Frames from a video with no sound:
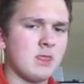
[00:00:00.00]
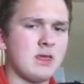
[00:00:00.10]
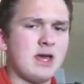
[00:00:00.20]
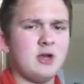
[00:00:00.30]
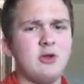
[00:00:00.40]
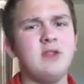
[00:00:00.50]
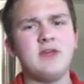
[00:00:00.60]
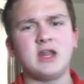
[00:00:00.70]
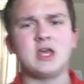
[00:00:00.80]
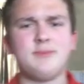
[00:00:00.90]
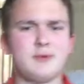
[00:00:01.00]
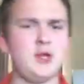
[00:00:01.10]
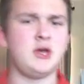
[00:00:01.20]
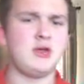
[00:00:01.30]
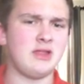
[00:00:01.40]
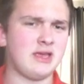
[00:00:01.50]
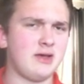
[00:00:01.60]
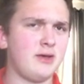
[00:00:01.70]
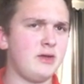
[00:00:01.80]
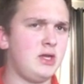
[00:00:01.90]
know I did that like
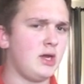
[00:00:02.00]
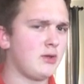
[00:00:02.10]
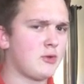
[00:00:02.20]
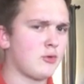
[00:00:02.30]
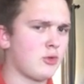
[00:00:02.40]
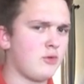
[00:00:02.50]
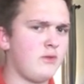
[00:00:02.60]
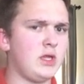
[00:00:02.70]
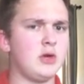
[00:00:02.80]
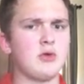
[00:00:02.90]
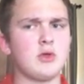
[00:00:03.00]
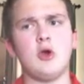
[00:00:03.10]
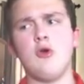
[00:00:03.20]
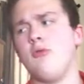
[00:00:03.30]
a dozen or so videos ago,